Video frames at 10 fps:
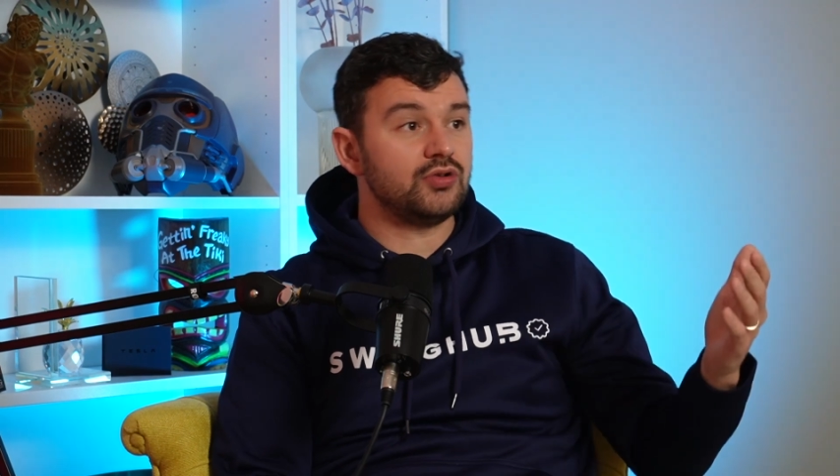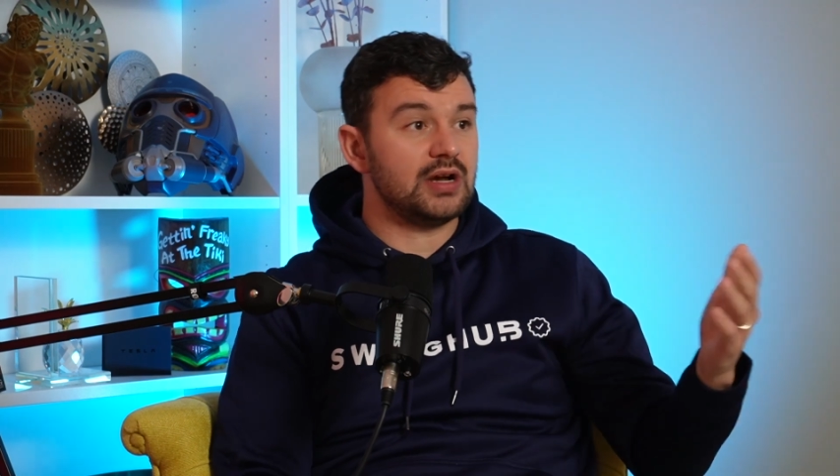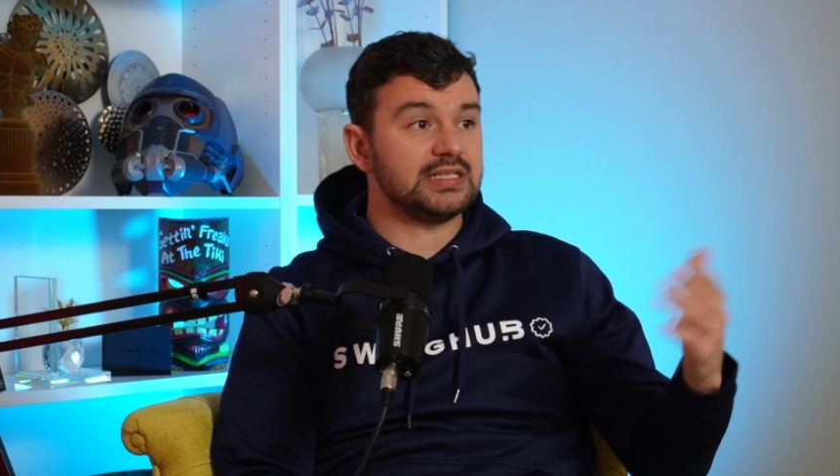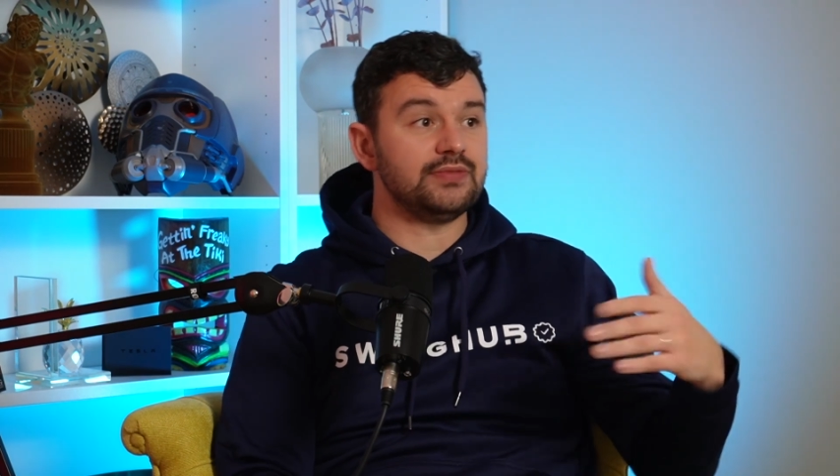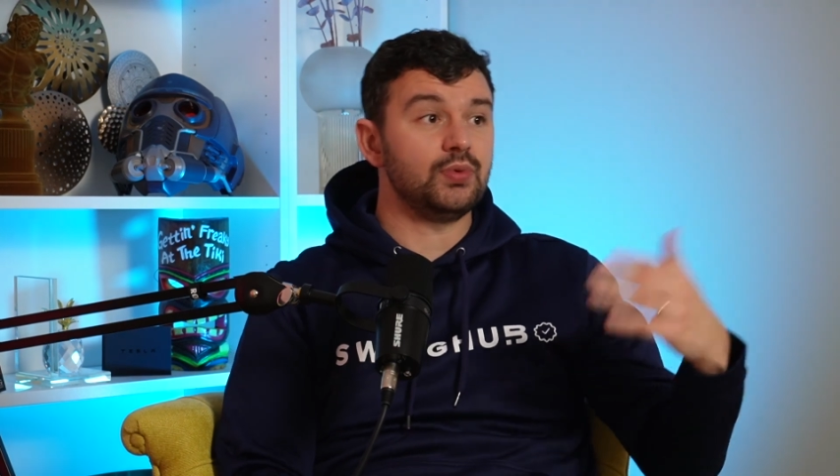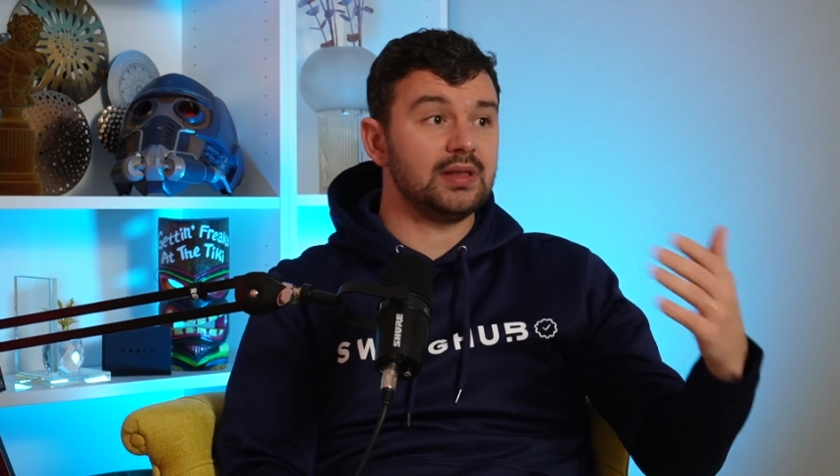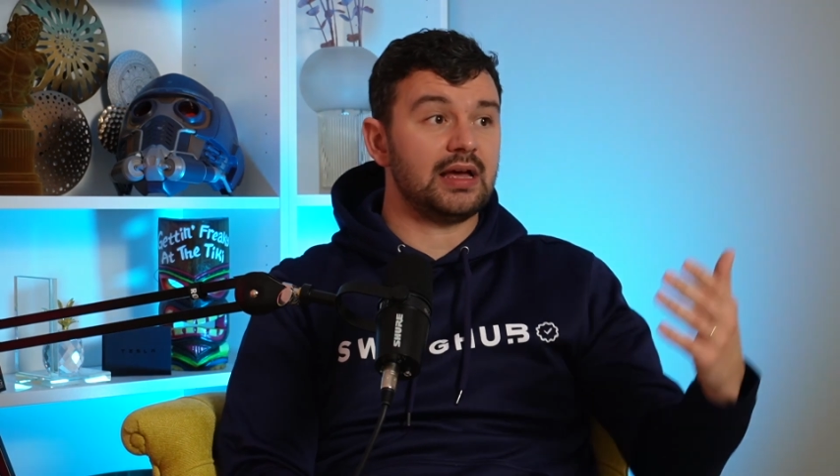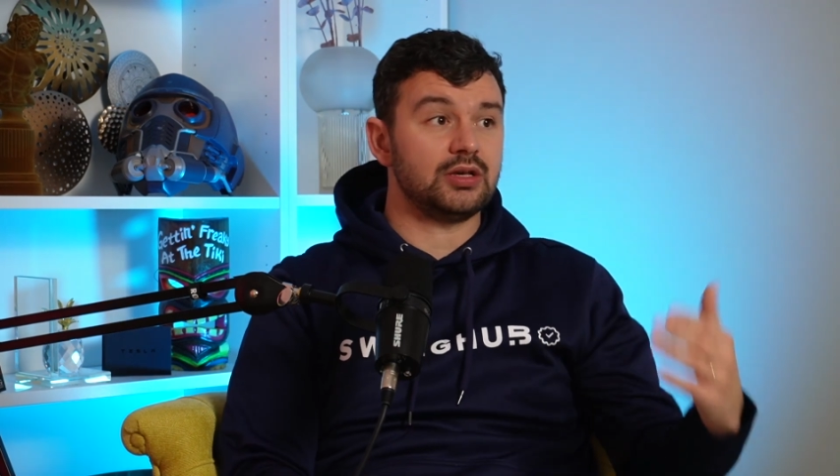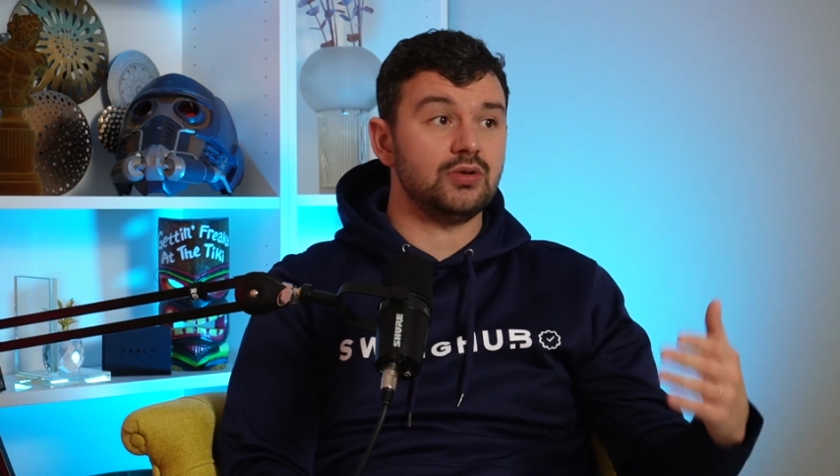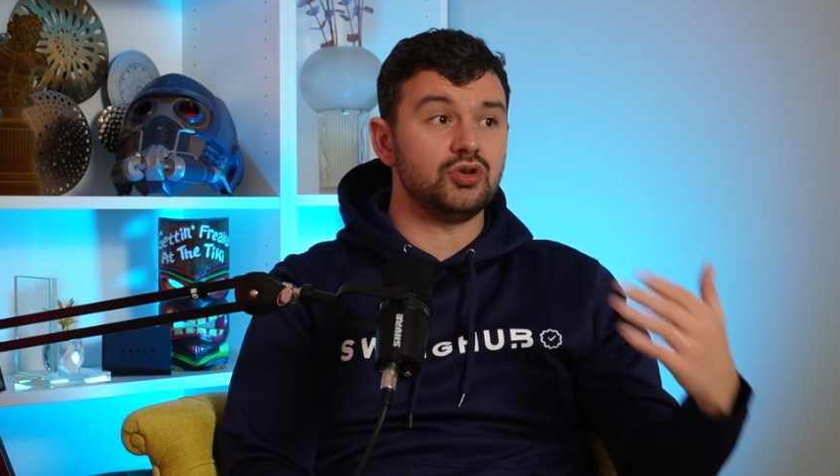attractive, we
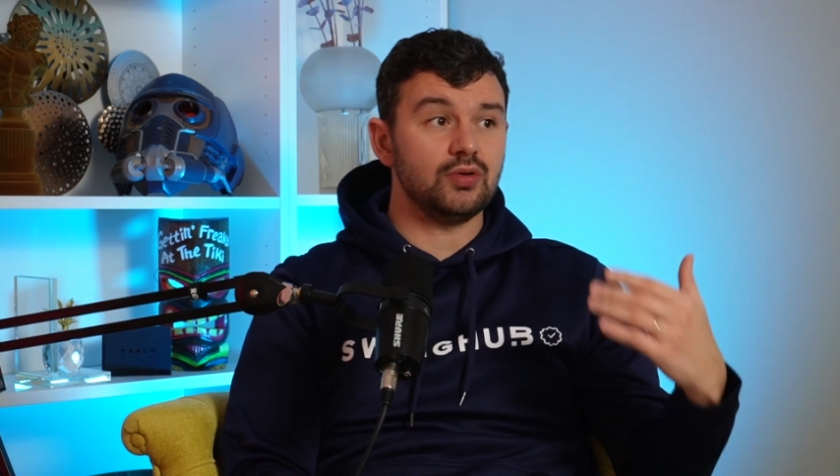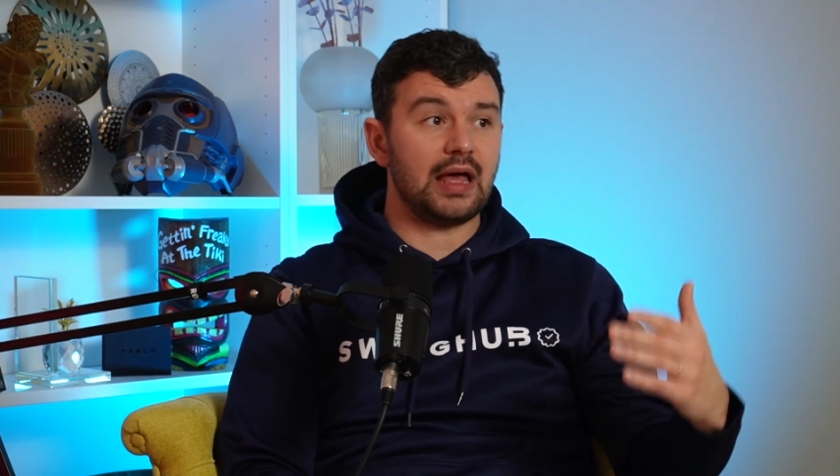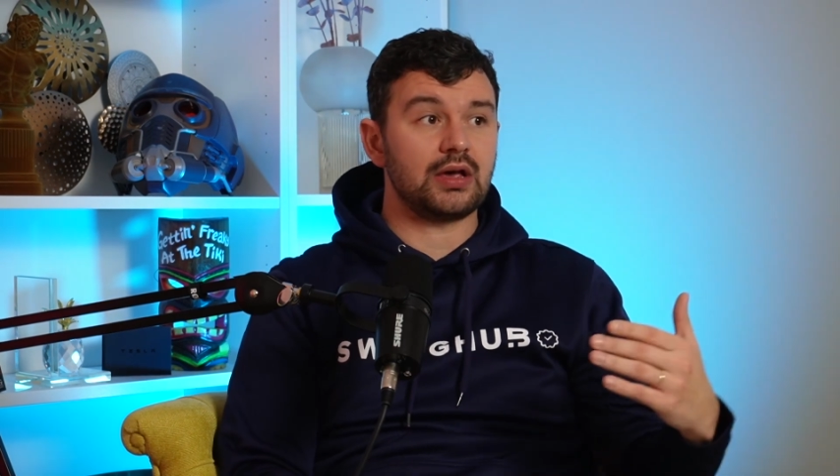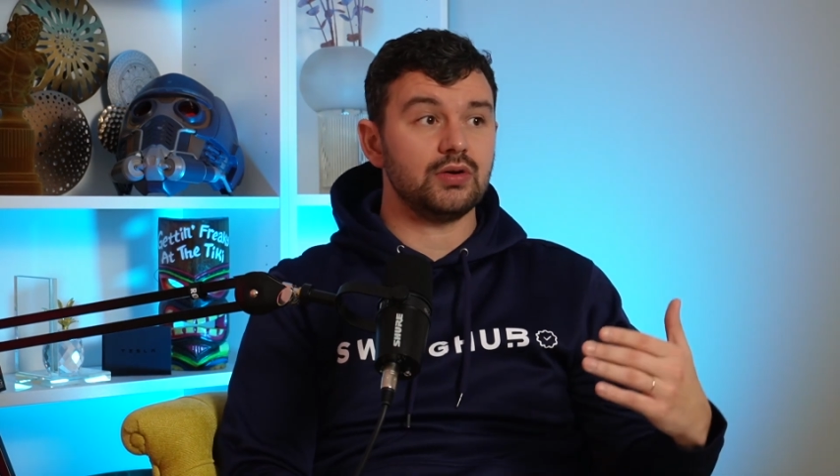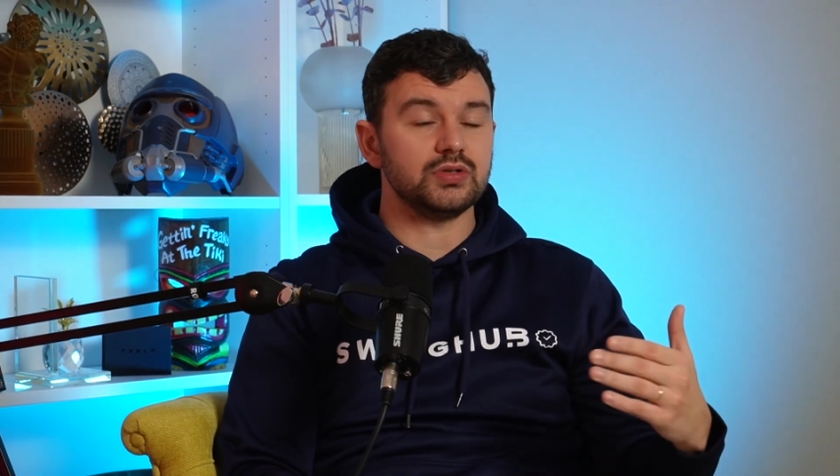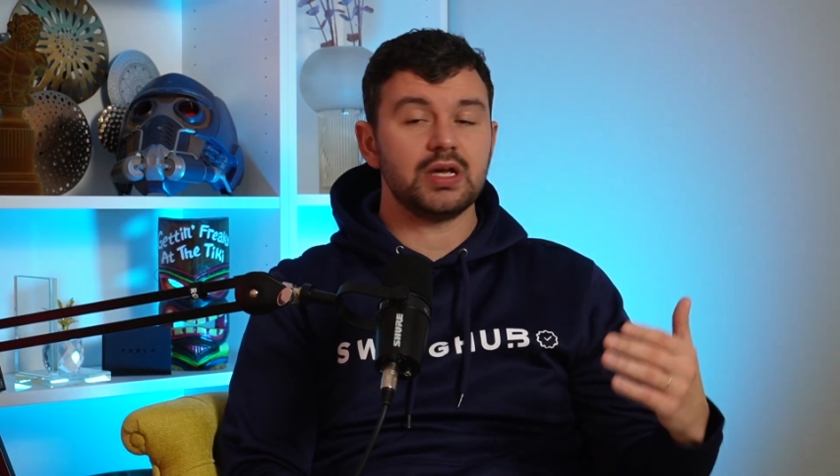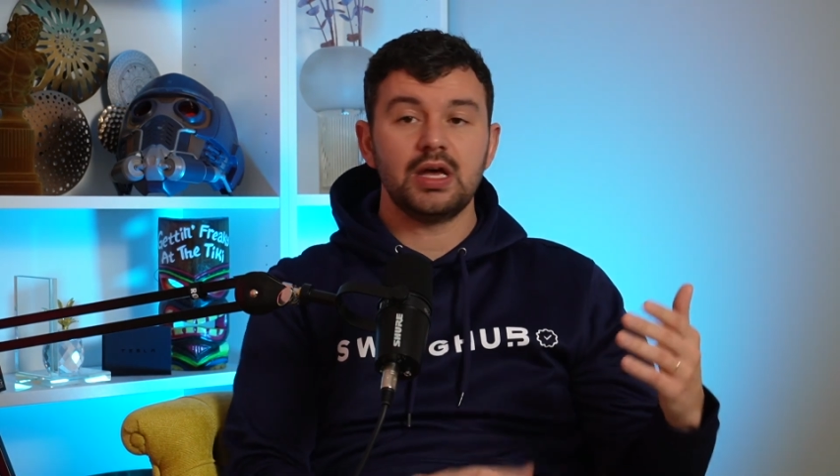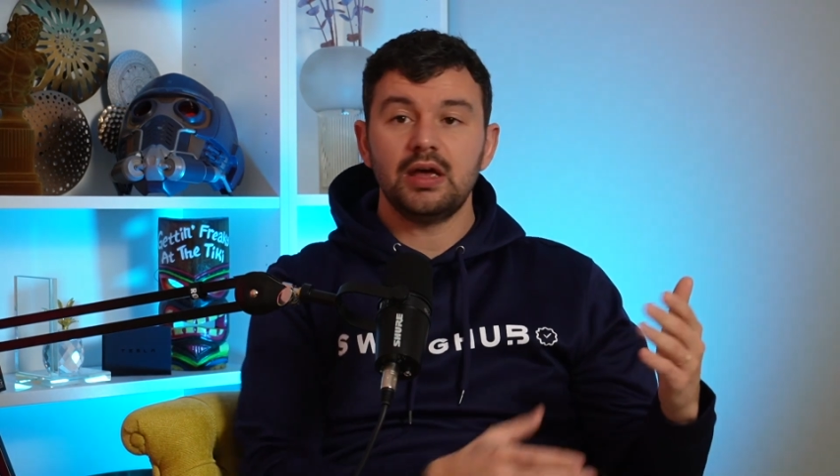like you, you like us.